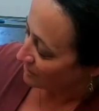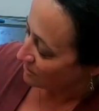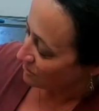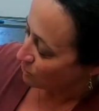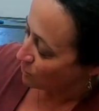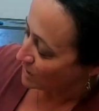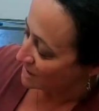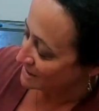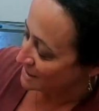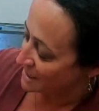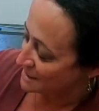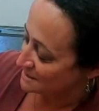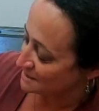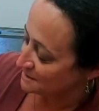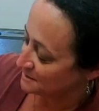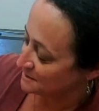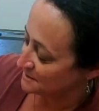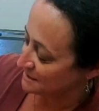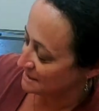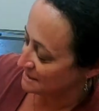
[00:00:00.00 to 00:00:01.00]
"One eye
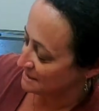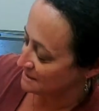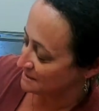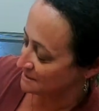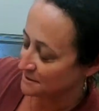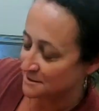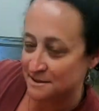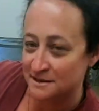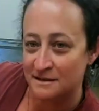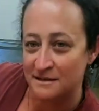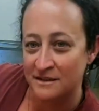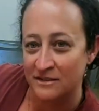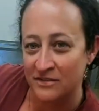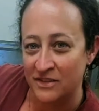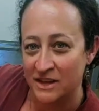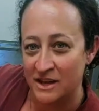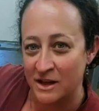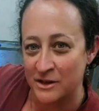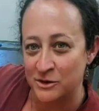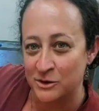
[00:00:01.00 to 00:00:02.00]
sees,
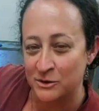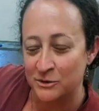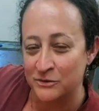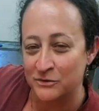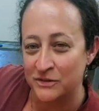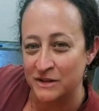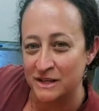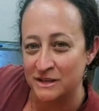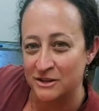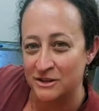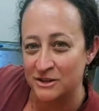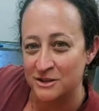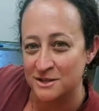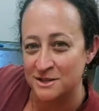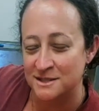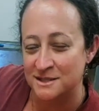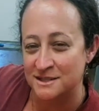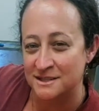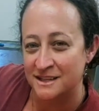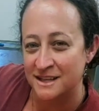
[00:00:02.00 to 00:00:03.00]
the other
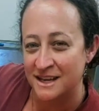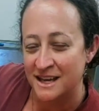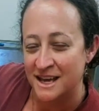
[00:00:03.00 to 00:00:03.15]
feels."